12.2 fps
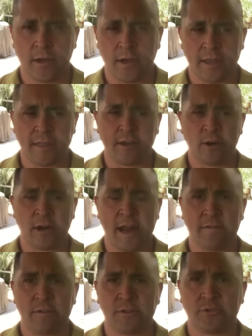I think our
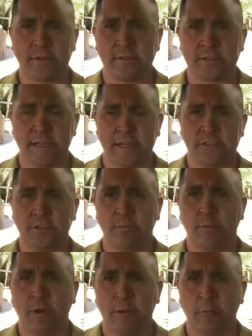average rental is like
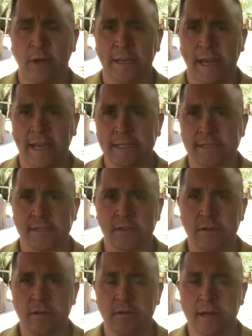2.1 nights,
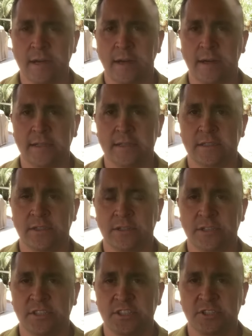so
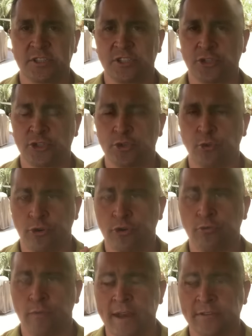the
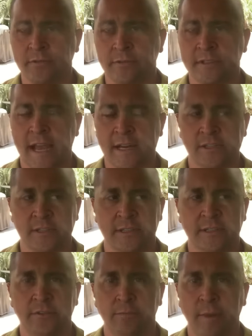shorter rentals actually
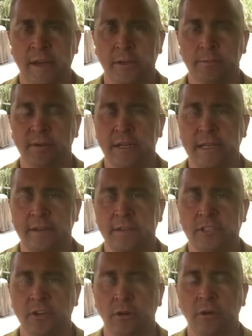do better. But
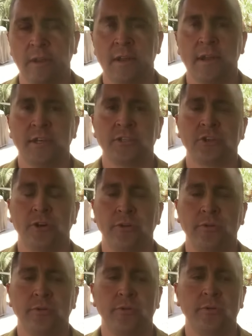so
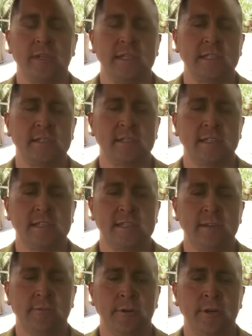let's
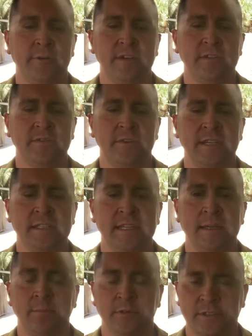see, what can we use for an
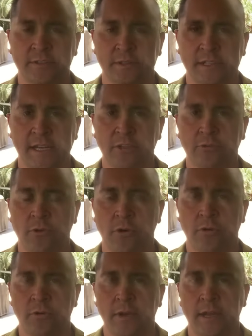example? So say you
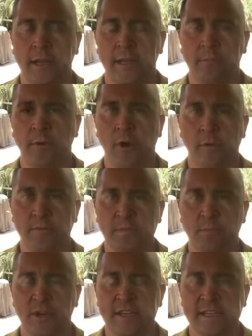own in Palm
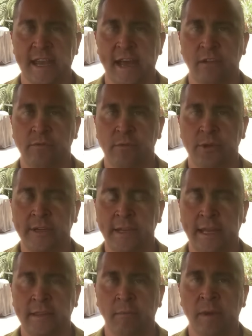Springs, California
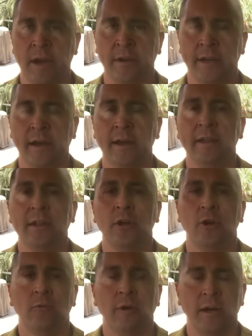at the Marriott.
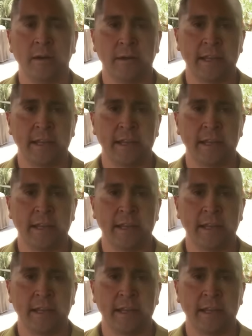Well,